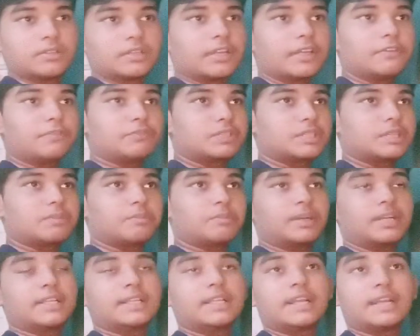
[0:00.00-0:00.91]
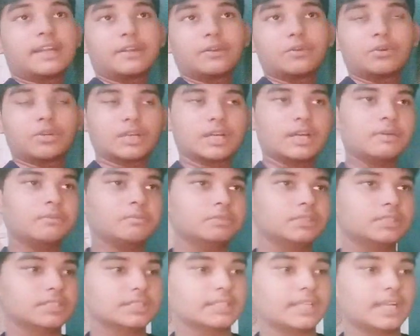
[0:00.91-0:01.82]
if somebody that I know
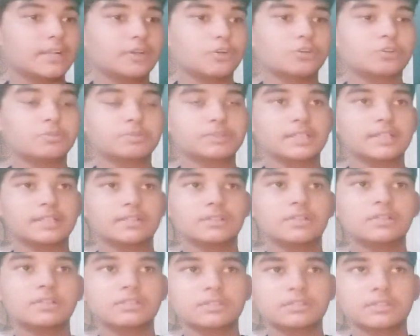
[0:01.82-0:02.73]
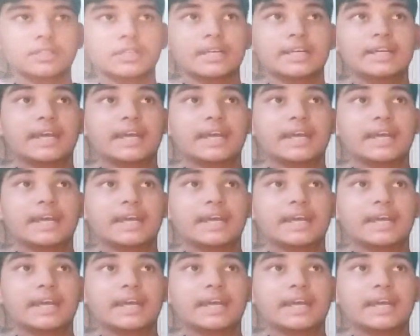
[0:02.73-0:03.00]
comes, then I open the door,